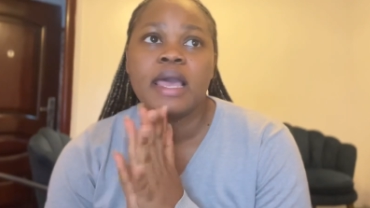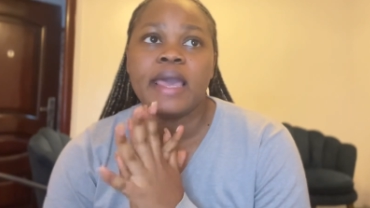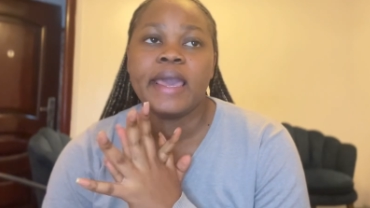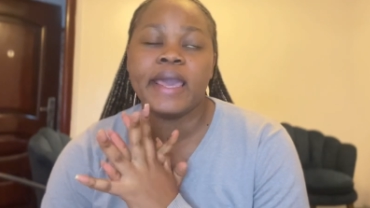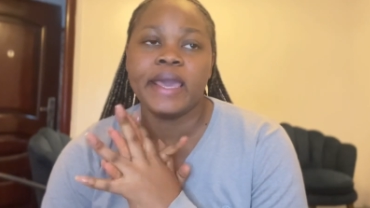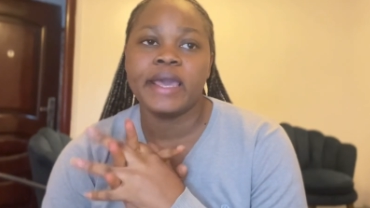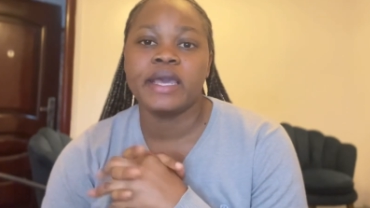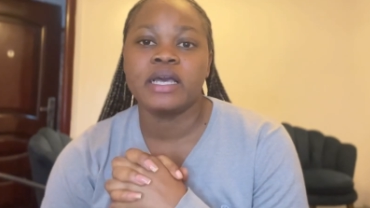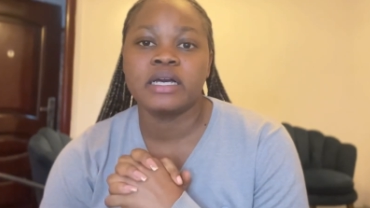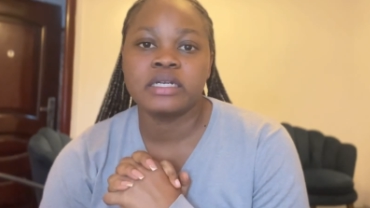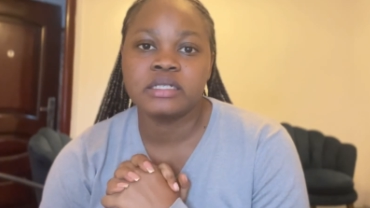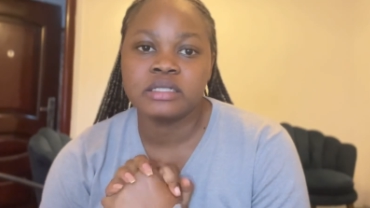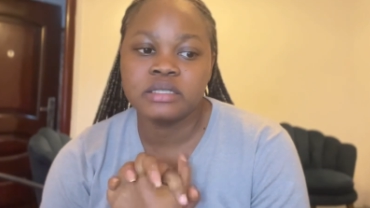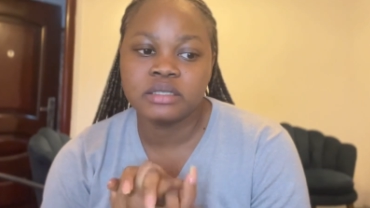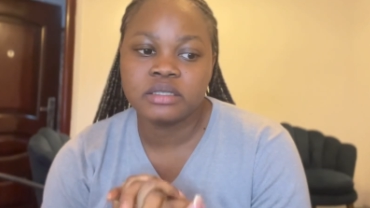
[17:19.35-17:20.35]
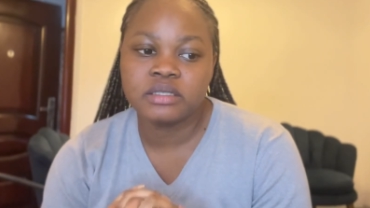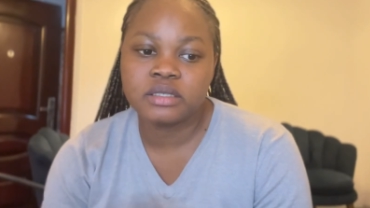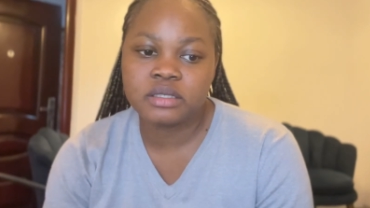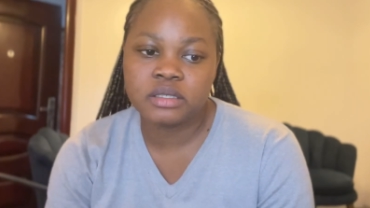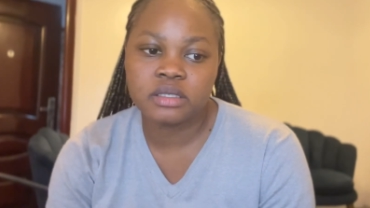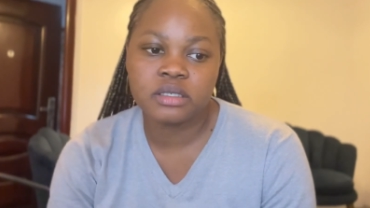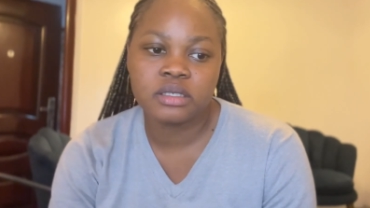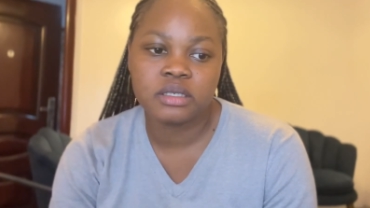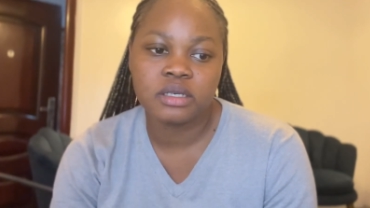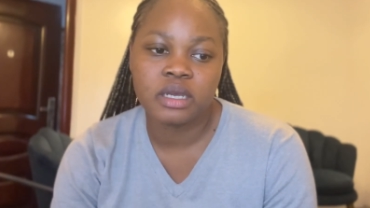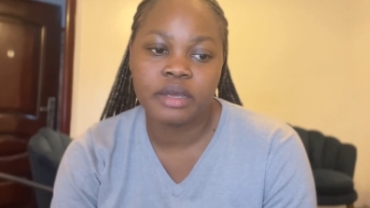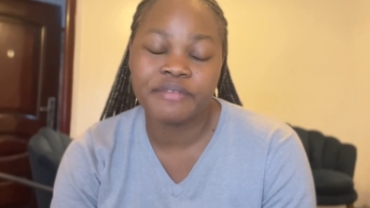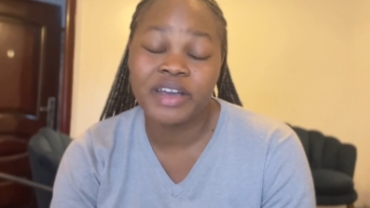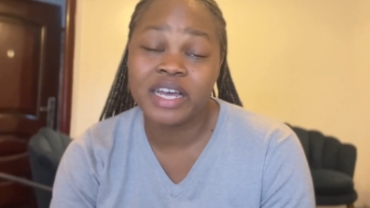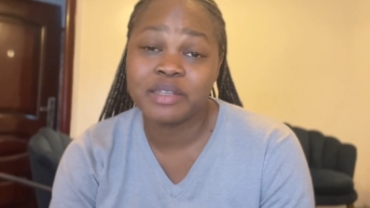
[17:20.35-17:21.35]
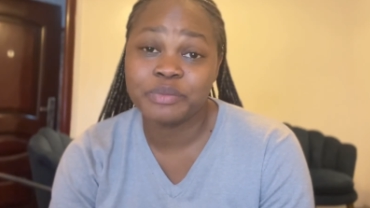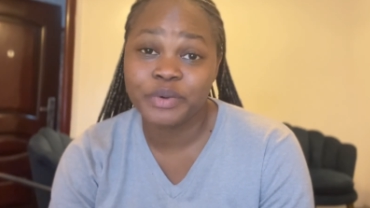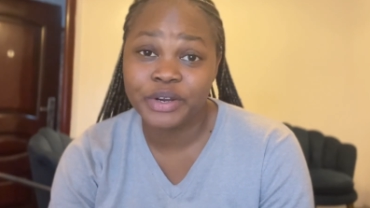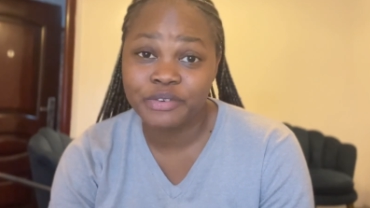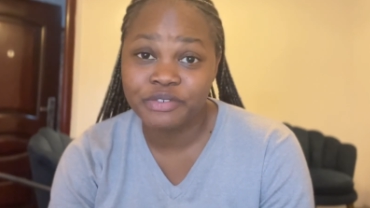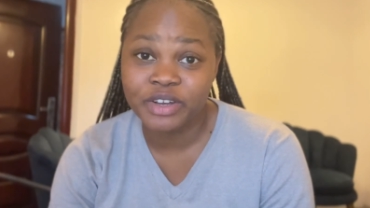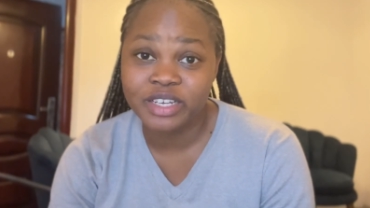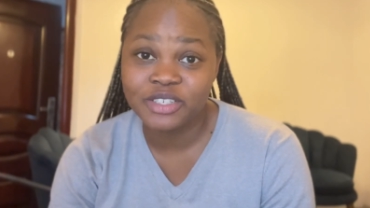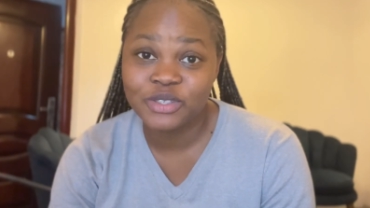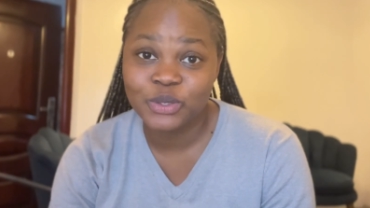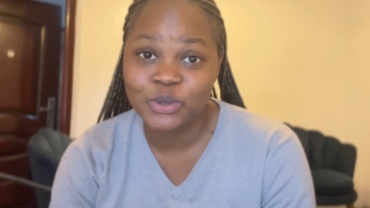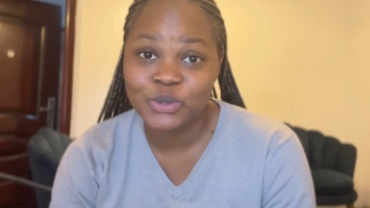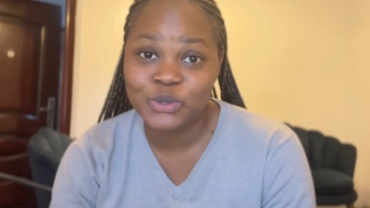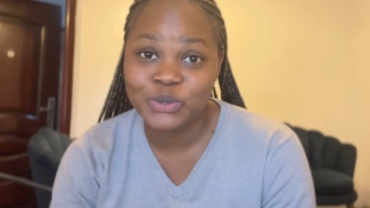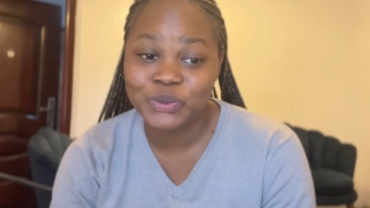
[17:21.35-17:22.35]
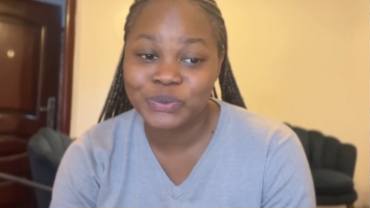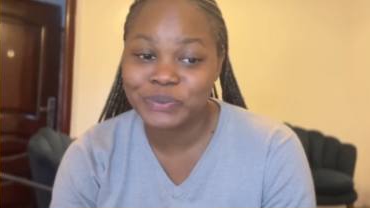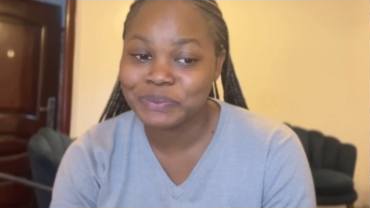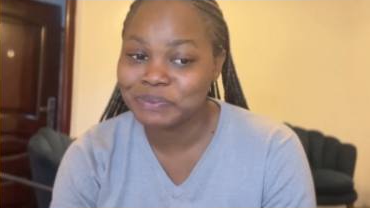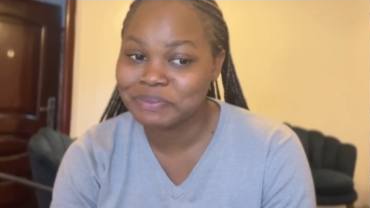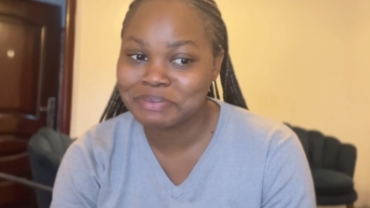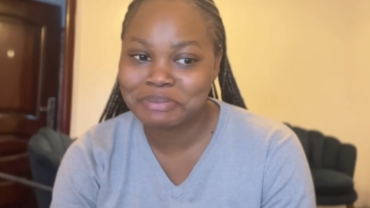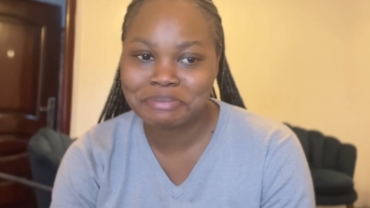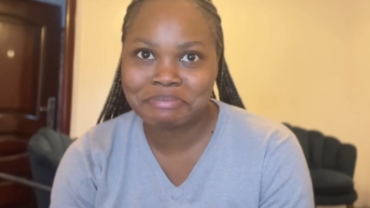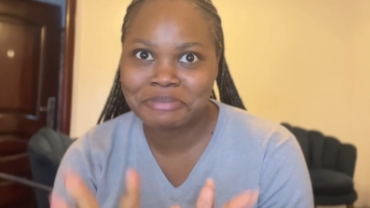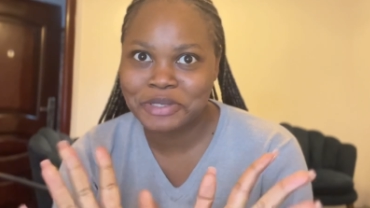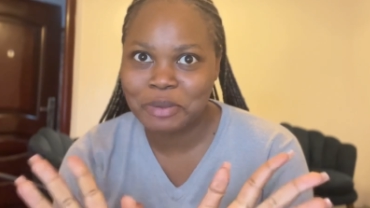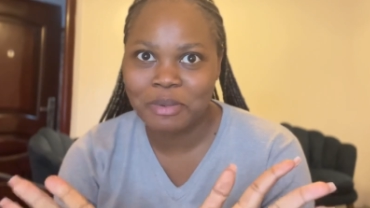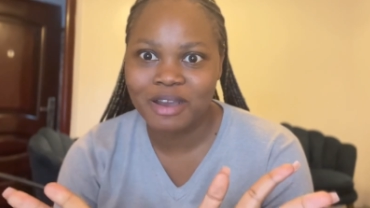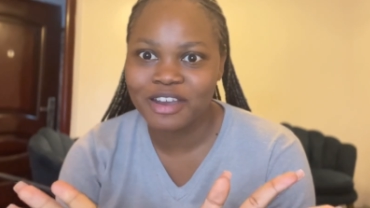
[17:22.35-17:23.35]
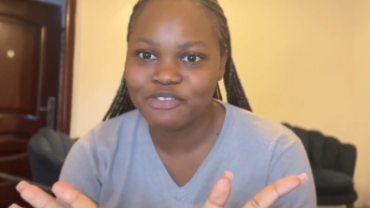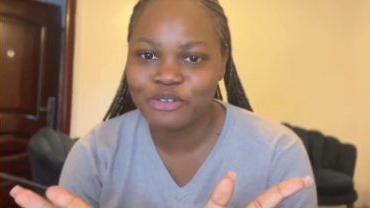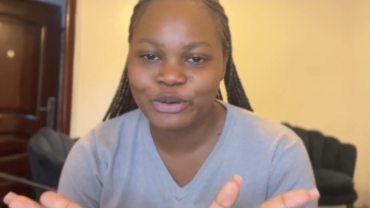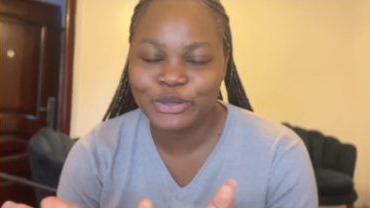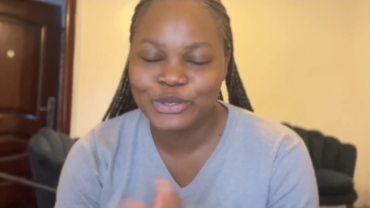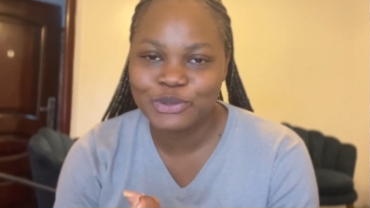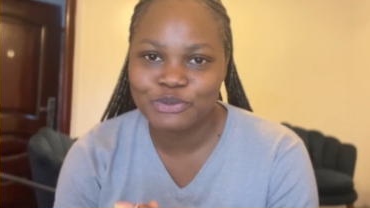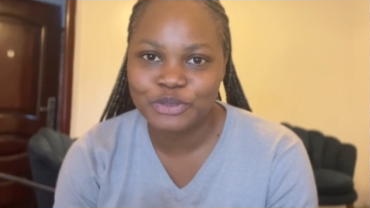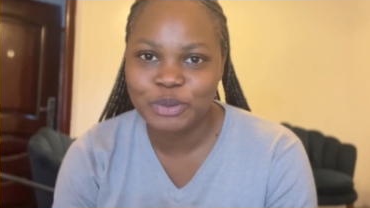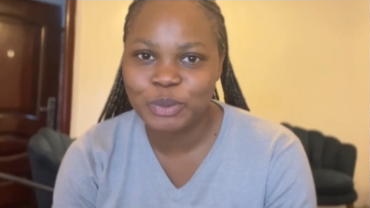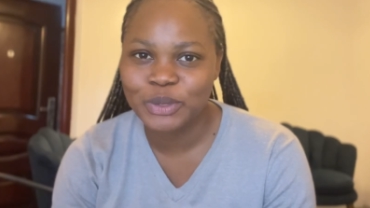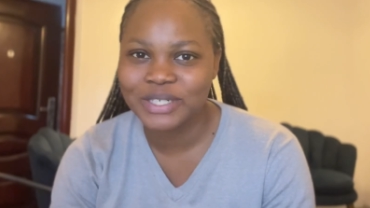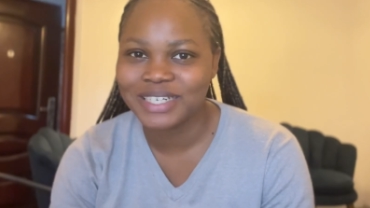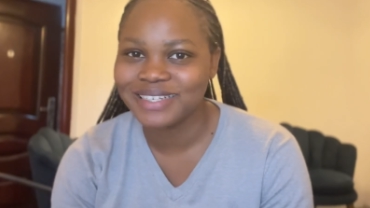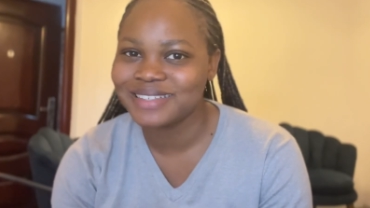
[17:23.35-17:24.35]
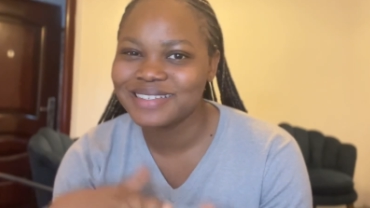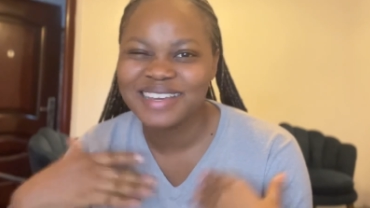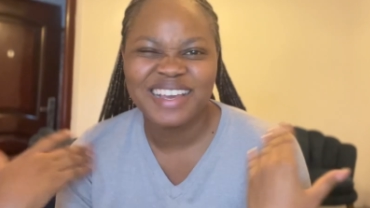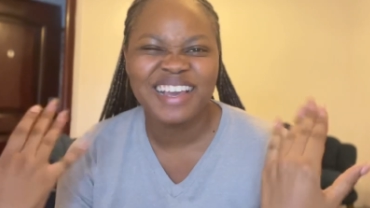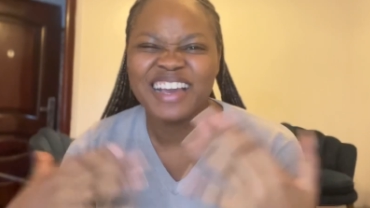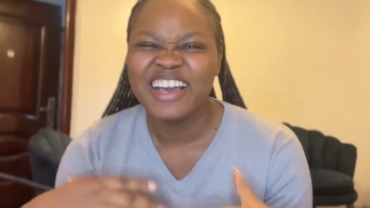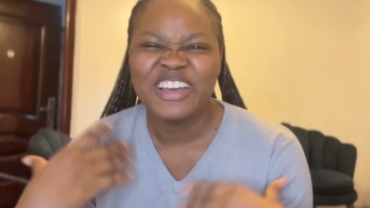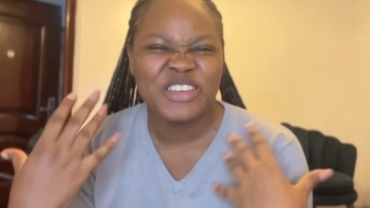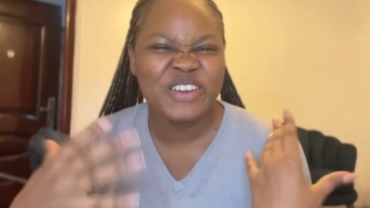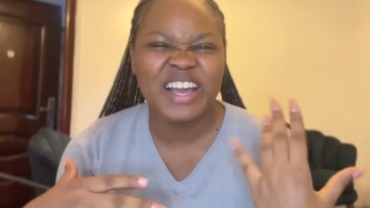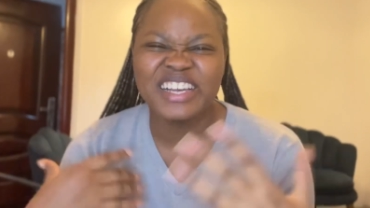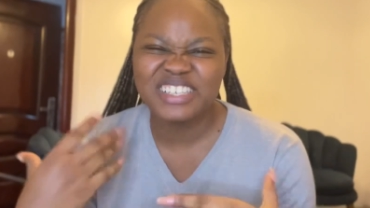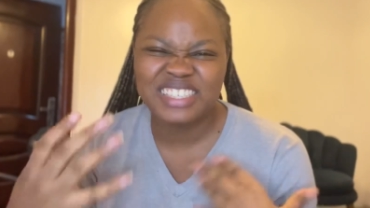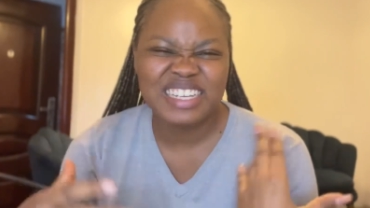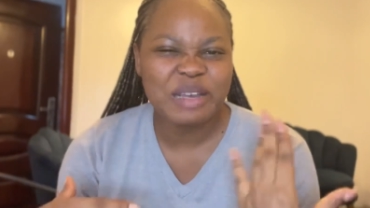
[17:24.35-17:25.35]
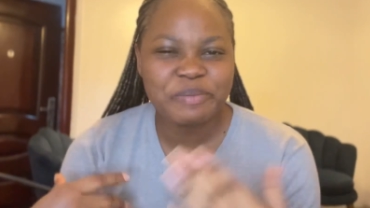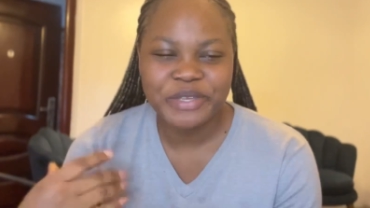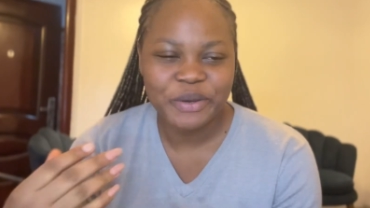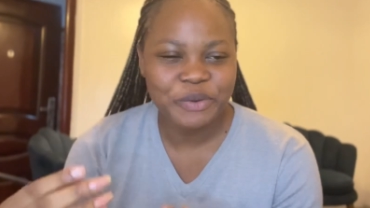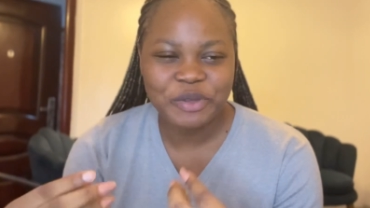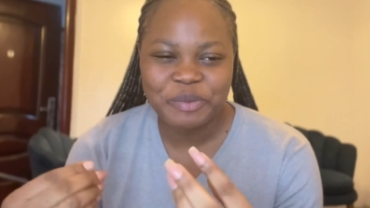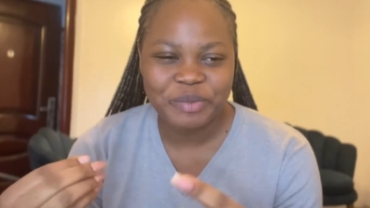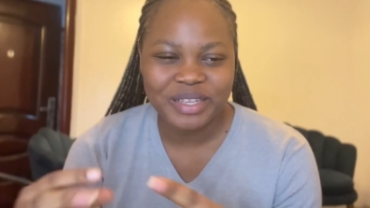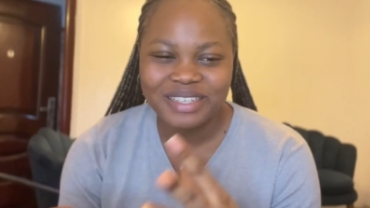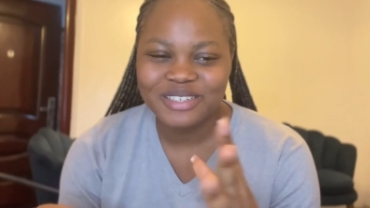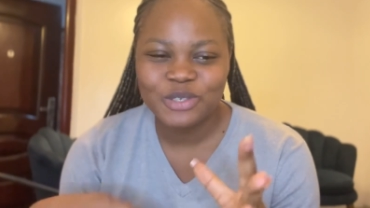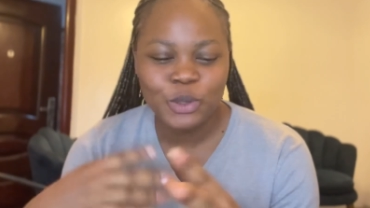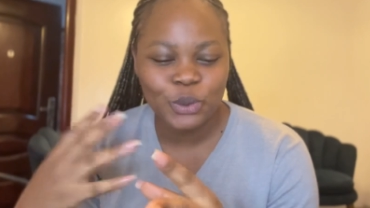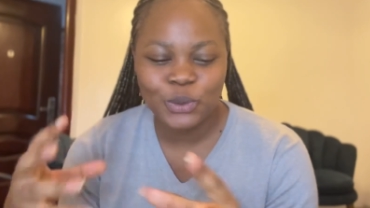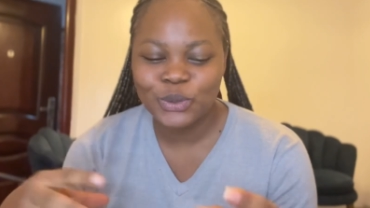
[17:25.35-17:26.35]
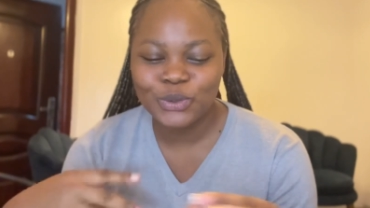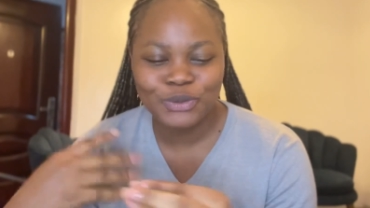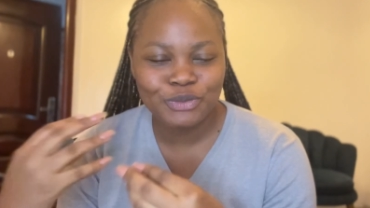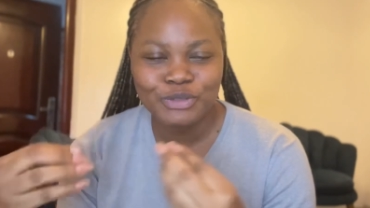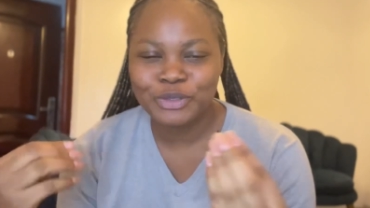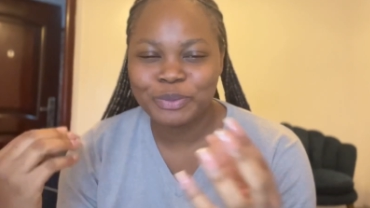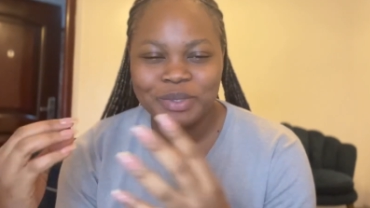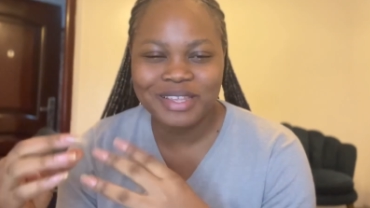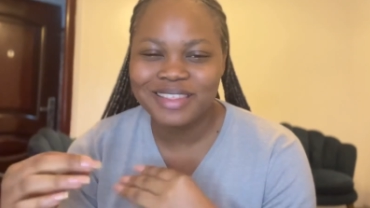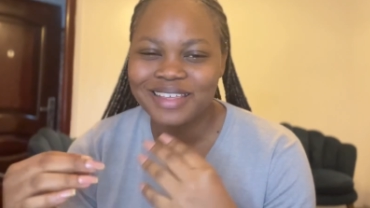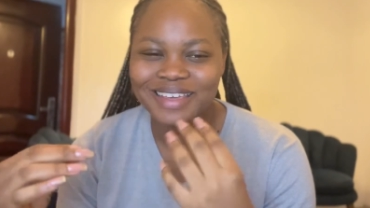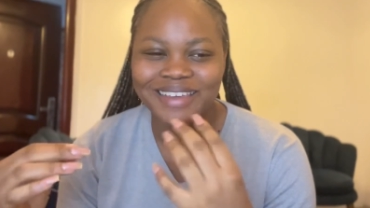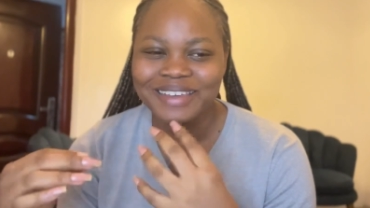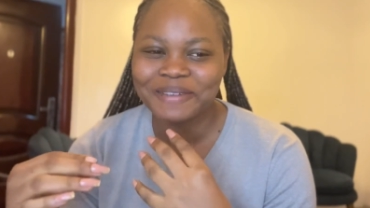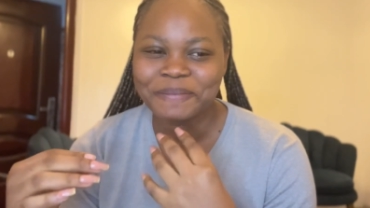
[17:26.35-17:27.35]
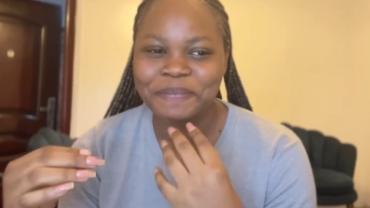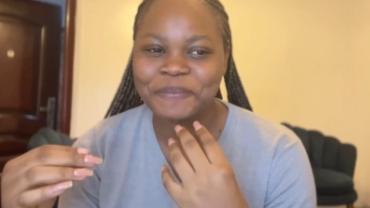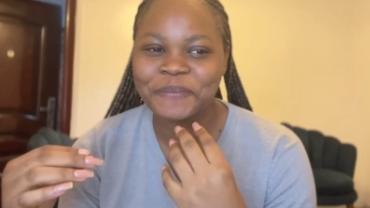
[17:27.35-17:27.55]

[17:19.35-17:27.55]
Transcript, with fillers: and I've had breakfast also. Somehow I forgot to film all that. You guys should bear with me. This whole filming thing,